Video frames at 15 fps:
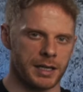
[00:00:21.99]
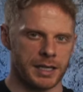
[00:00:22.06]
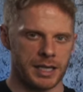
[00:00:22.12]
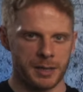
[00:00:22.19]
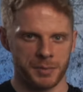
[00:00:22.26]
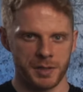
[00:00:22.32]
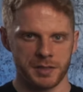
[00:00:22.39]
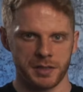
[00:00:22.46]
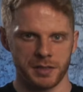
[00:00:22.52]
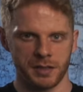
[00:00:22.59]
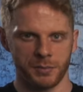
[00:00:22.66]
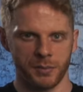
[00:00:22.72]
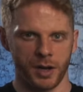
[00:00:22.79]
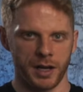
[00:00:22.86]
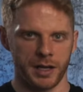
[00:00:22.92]
Keep this in
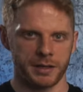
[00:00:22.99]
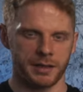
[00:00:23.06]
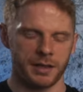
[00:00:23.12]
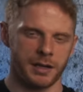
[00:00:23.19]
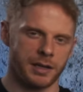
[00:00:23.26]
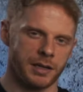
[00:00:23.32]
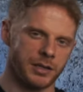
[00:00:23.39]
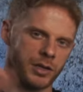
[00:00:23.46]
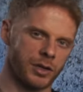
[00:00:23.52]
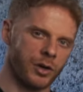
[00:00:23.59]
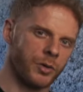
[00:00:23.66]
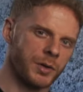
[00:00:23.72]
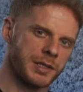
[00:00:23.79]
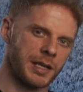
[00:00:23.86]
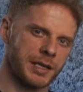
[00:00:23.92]
your mind. You
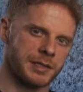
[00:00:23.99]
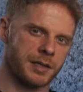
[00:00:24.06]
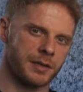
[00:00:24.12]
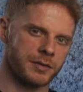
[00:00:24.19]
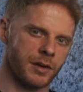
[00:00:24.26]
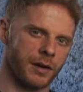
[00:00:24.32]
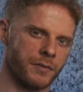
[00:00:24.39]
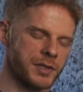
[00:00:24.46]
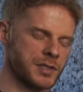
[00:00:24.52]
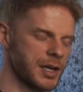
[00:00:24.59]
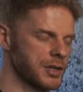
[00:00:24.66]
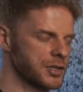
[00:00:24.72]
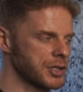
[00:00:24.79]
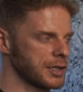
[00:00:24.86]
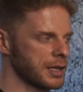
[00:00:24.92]
go into that sales
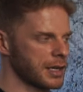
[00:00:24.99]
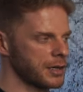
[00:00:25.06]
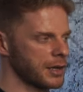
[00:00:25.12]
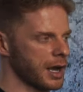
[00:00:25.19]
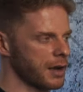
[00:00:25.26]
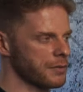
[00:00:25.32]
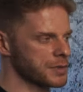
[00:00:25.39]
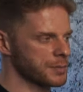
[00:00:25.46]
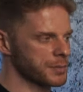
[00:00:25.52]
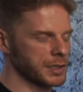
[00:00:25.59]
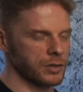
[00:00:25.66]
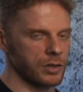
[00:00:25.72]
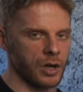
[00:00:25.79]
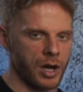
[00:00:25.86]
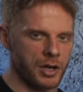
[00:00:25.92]
conversation and you have something
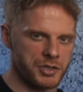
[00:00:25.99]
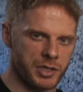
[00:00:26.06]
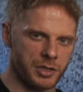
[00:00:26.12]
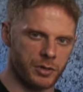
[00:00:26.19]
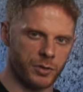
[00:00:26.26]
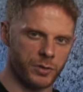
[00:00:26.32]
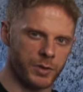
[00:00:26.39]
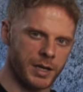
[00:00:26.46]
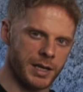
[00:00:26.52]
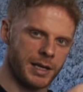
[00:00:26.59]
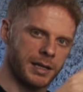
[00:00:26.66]
logical